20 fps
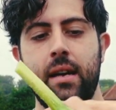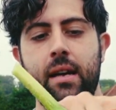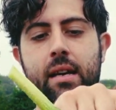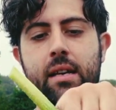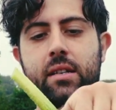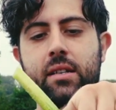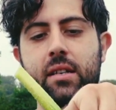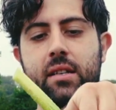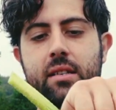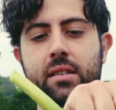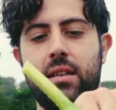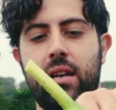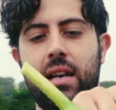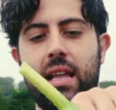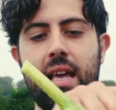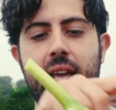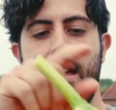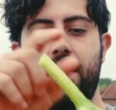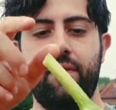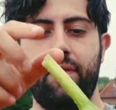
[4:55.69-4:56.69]
is just to
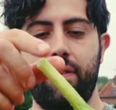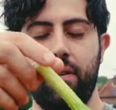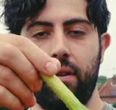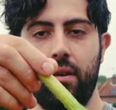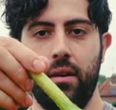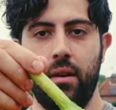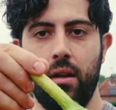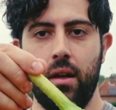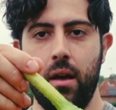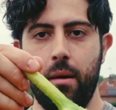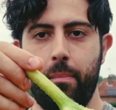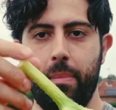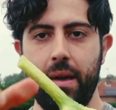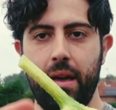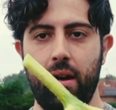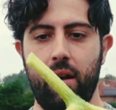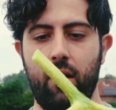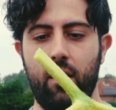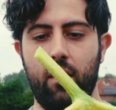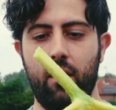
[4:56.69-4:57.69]
leave a bit
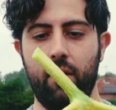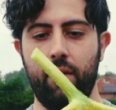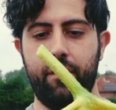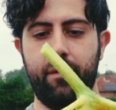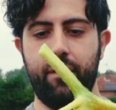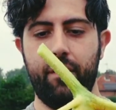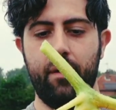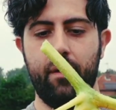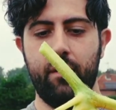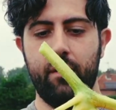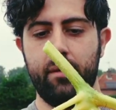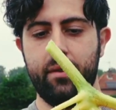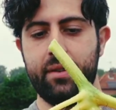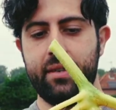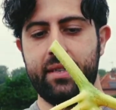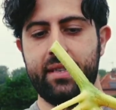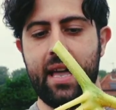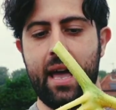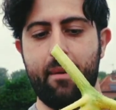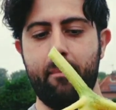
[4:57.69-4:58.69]
of
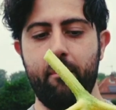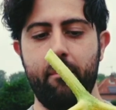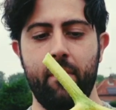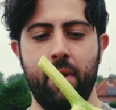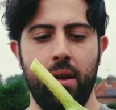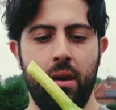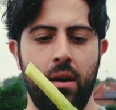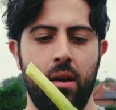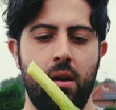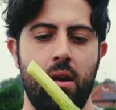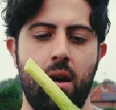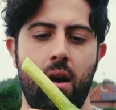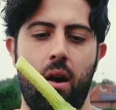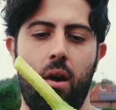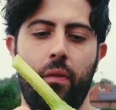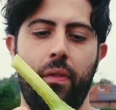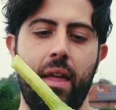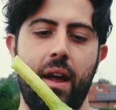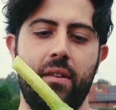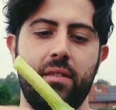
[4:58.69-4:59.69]
stem
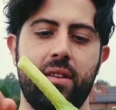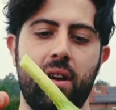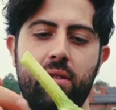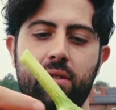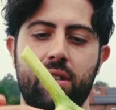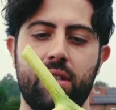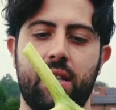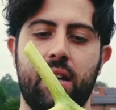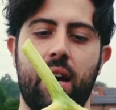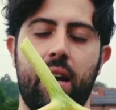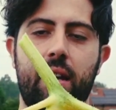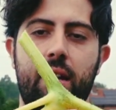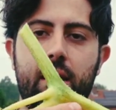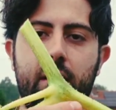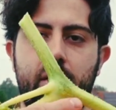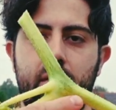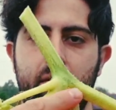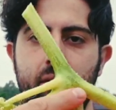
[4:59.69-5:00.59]
on there and don't just cut it